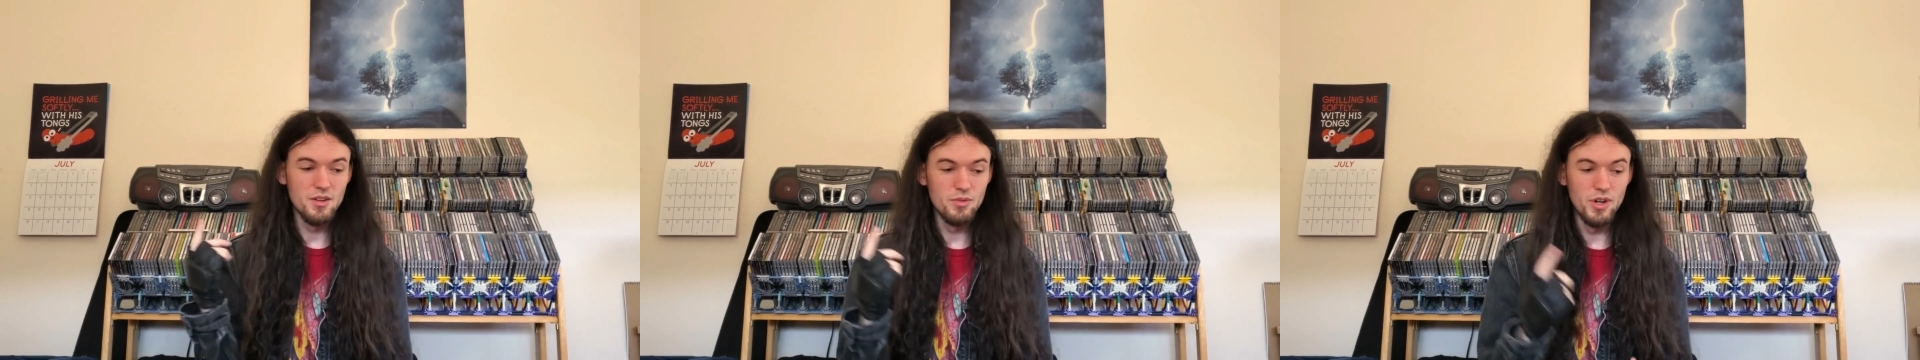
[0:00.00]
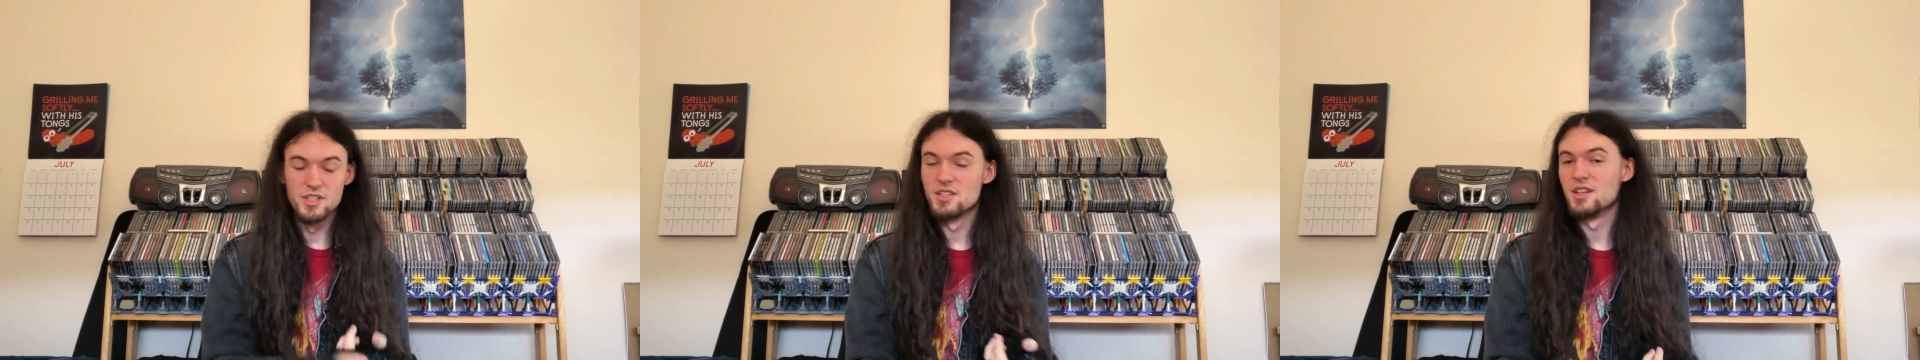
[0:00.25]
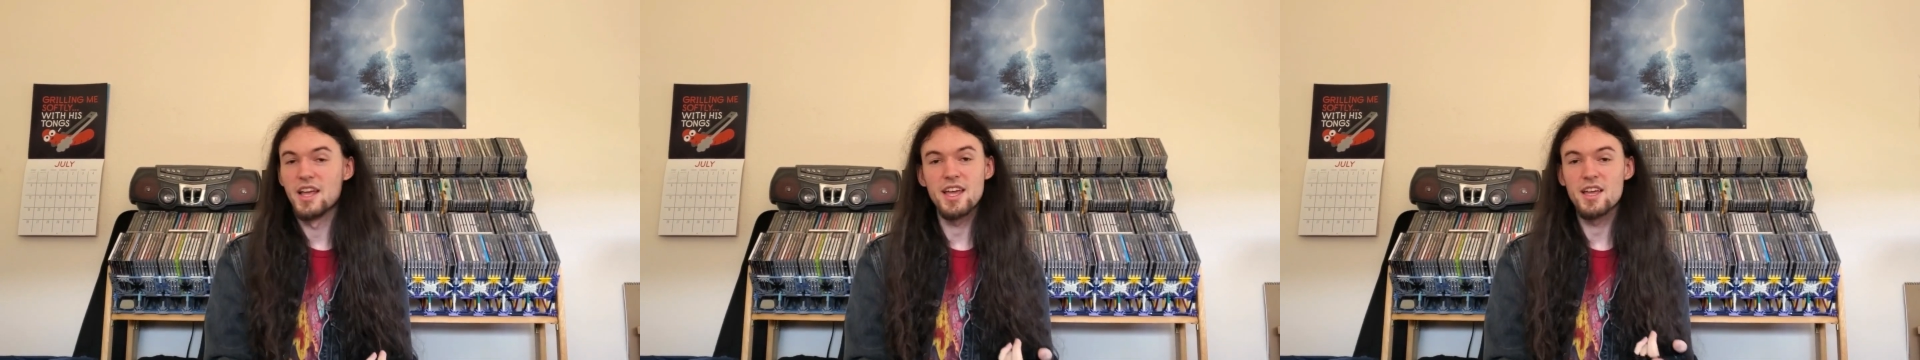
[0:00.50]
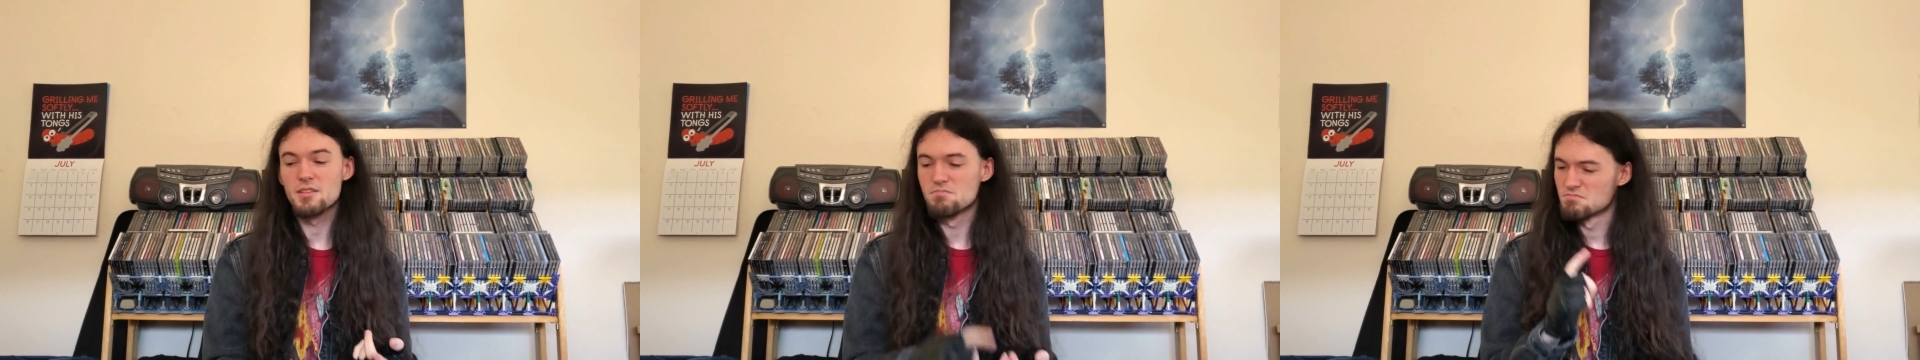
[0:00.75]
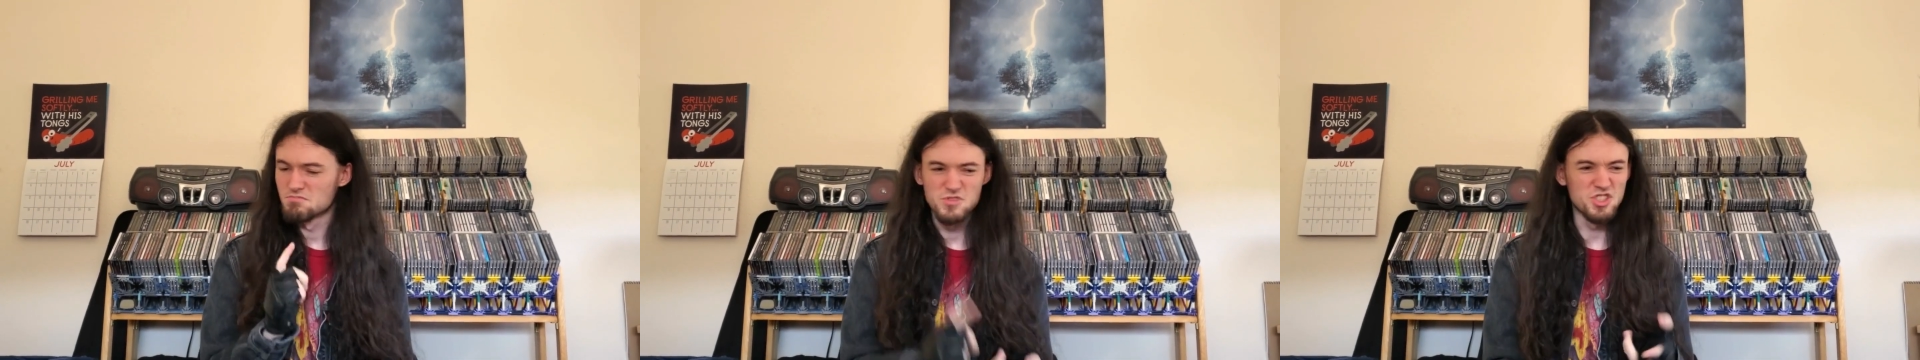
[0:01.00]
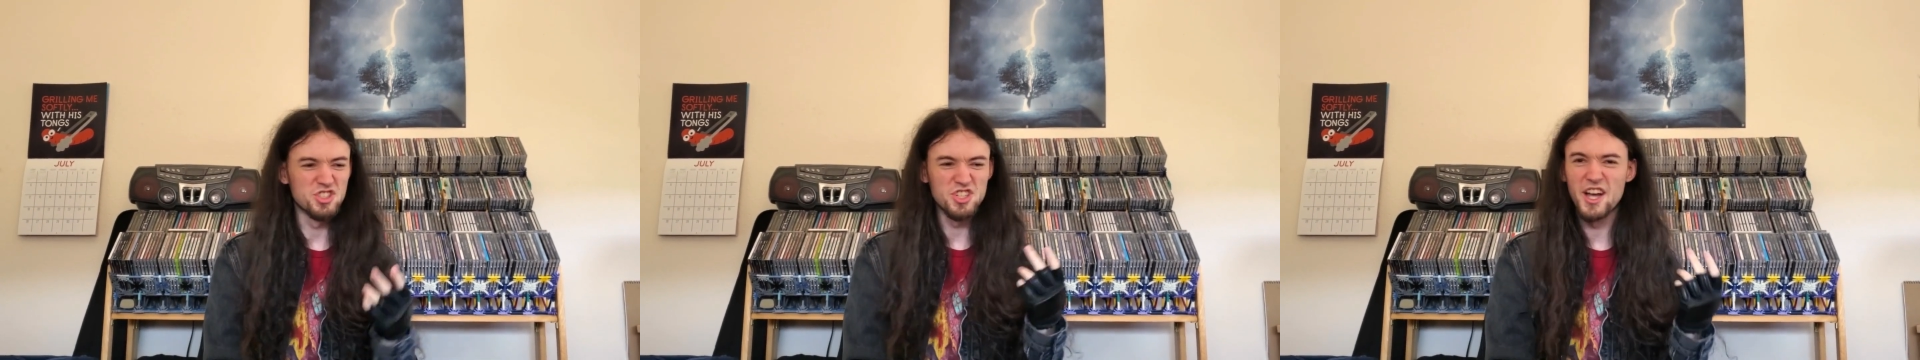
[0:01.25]
what, delayed,
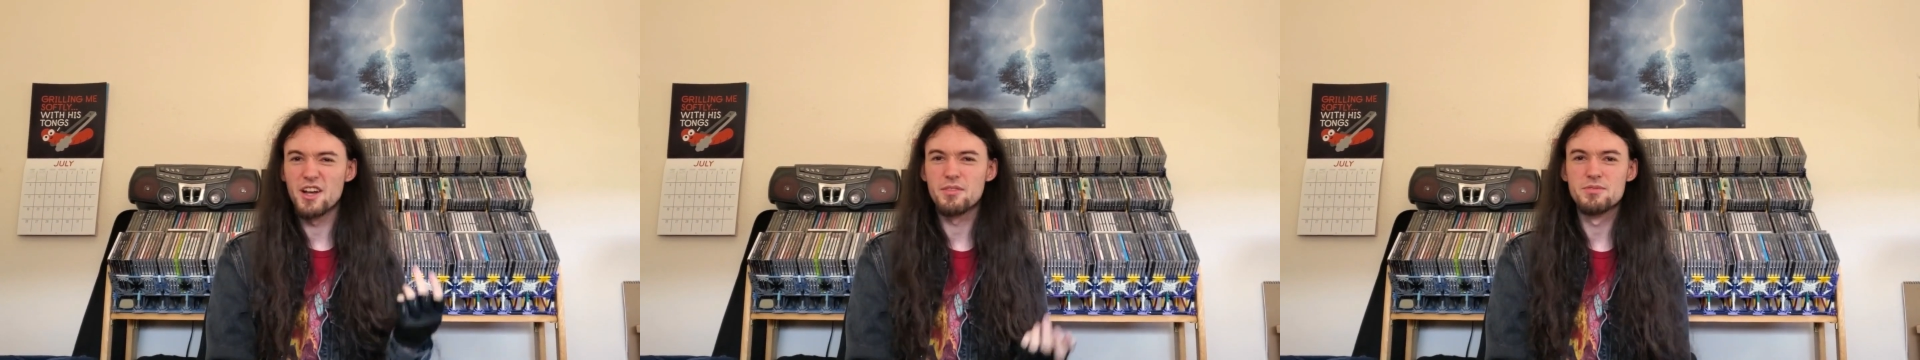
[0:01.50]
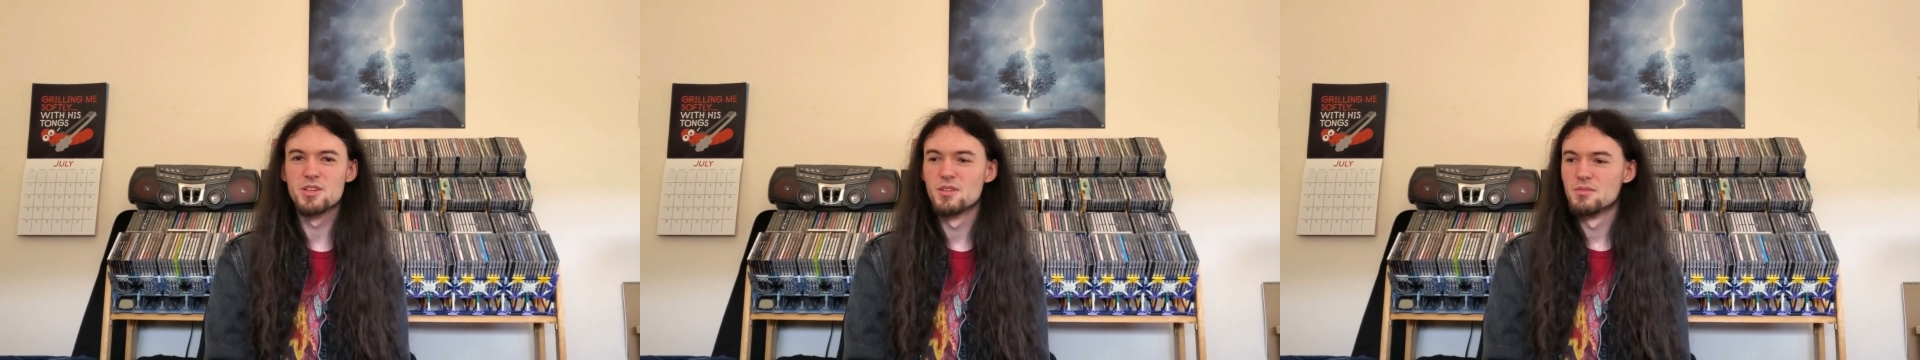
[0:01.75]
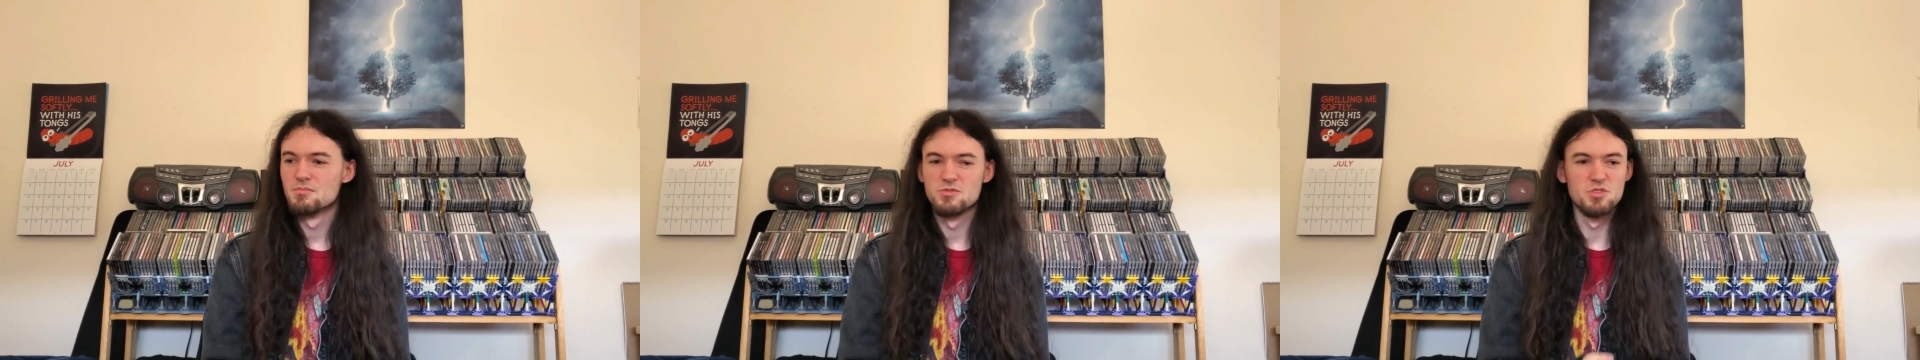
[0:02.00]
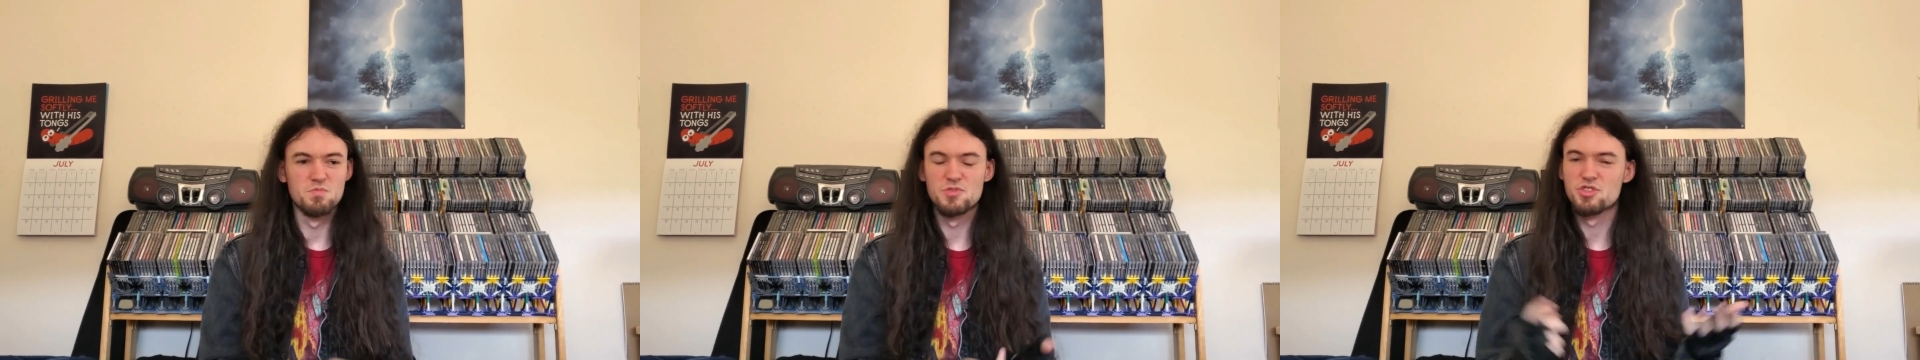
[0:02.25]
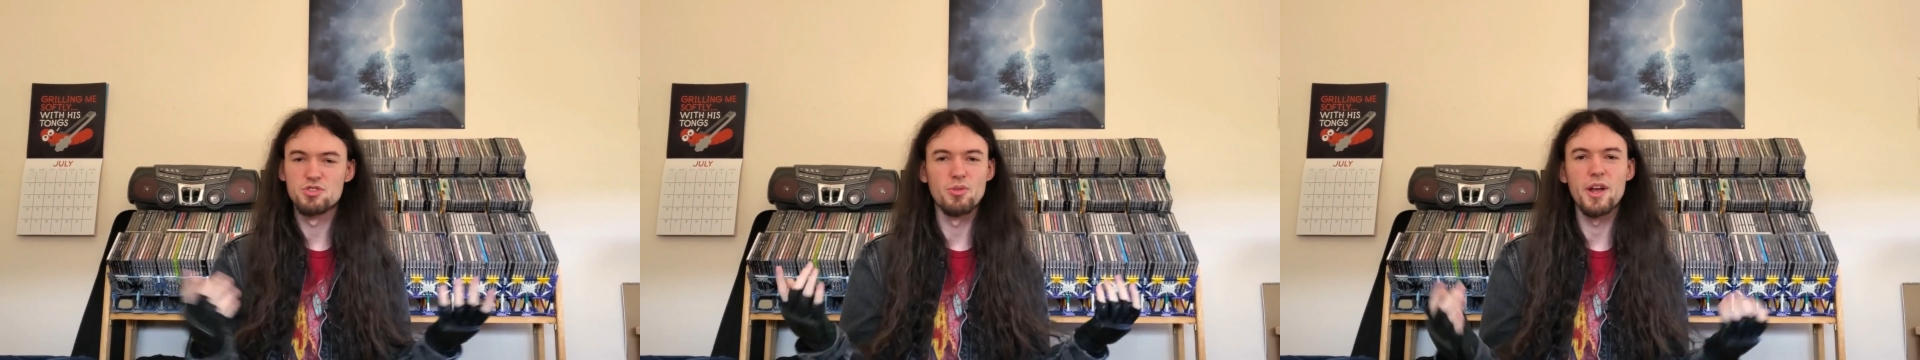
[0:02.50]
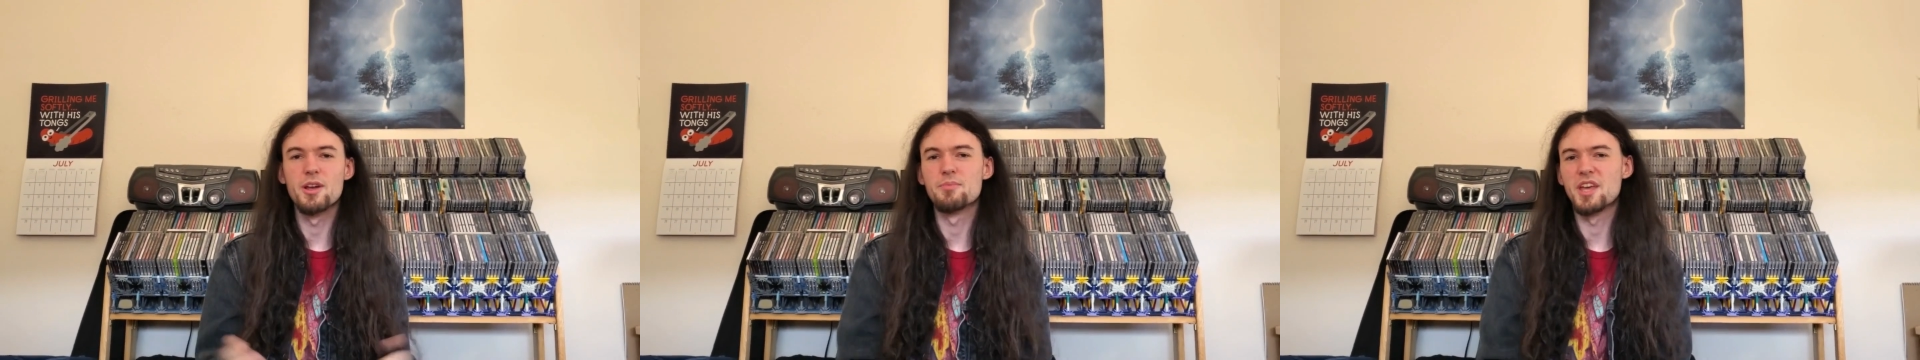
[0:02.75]
shelved, straight up